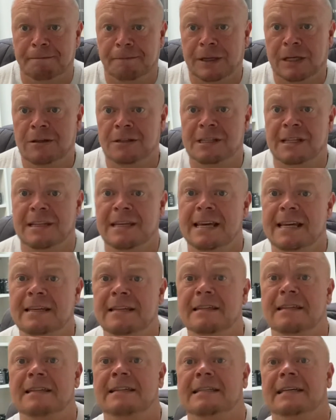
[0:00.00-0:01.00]
Because at the end
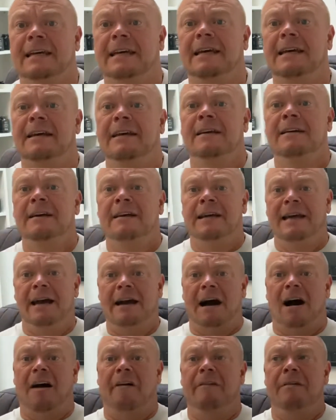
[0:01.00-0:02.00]
of the day,
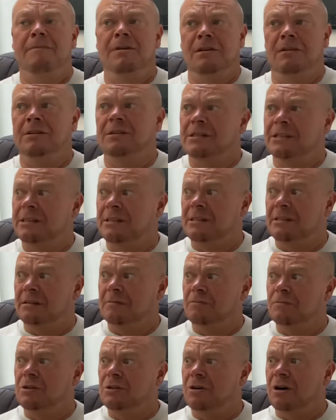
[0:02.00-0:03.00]
our immune
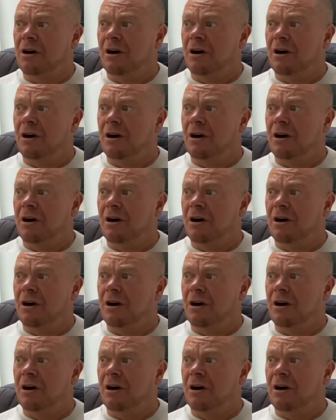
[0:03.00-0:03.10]
systems